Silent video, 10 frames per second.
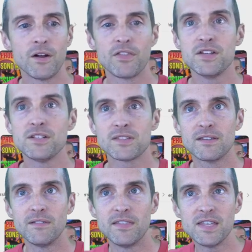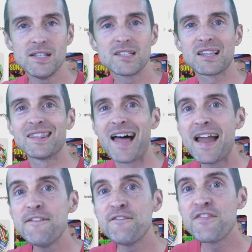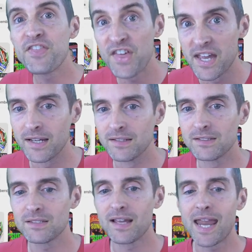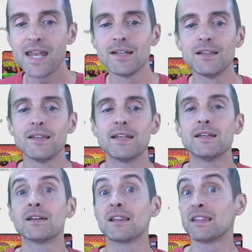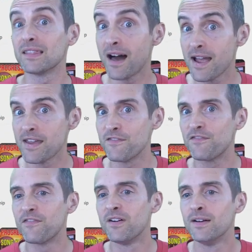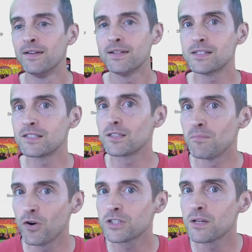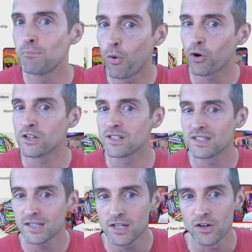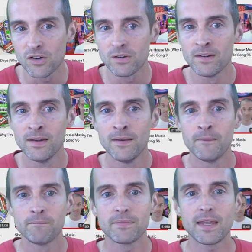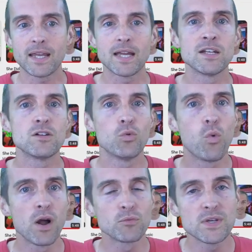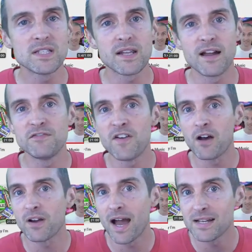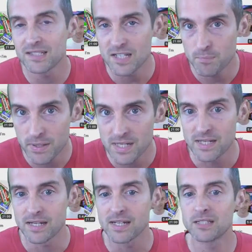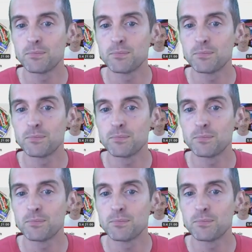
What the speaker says: know, these life things, handling life is the most important skill. And one reason I found ICP is